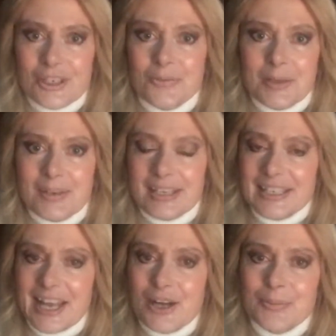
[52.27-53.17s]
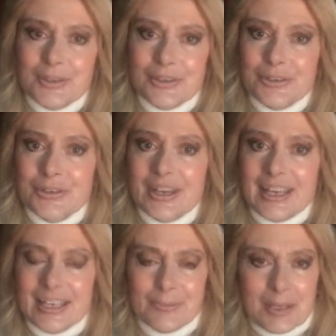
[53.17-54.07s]
Maybe it can help you,
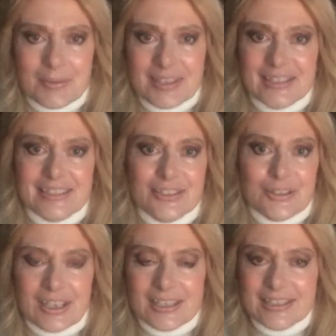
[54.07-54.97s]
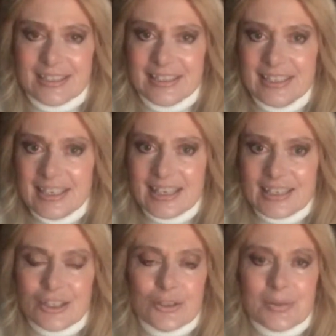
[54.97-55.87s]
and maybe you can
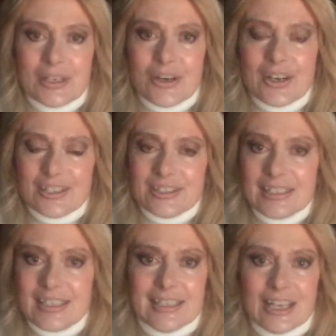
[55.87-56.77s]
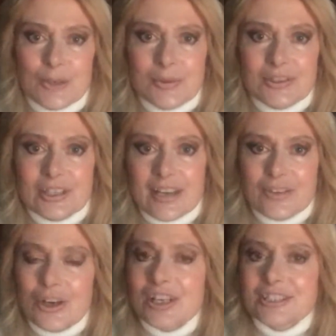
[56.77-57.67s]
be cautious. It can help you to have
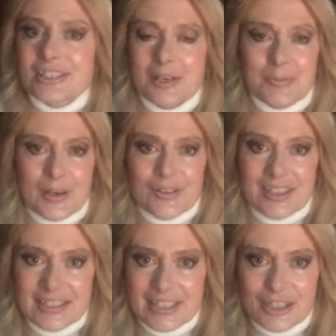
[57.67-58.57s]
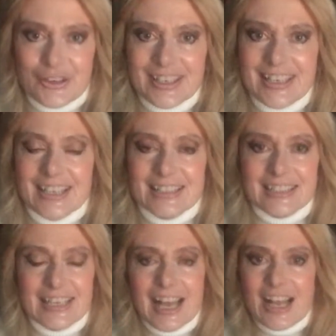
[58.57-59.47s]
caution about this
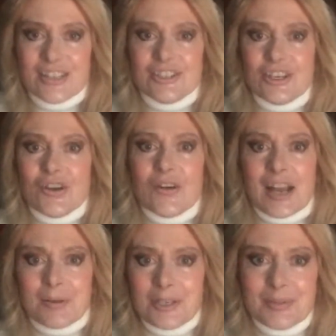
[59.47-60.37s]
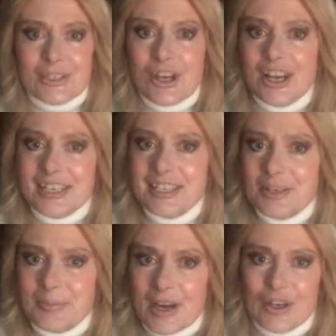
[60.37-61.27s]
ingredient. So I'm going to be talking
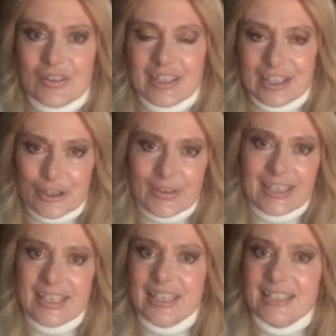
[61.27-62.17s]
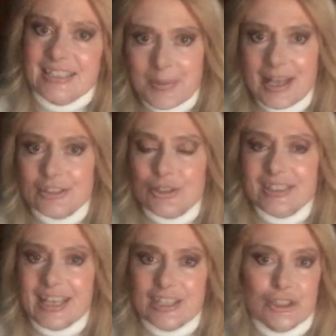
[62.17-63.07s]
about the ingredient
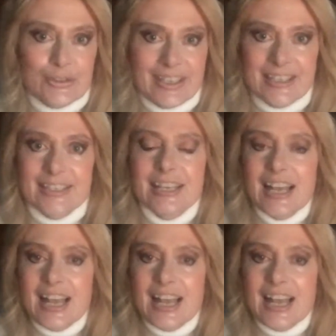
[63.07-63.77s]
Maltodextrin.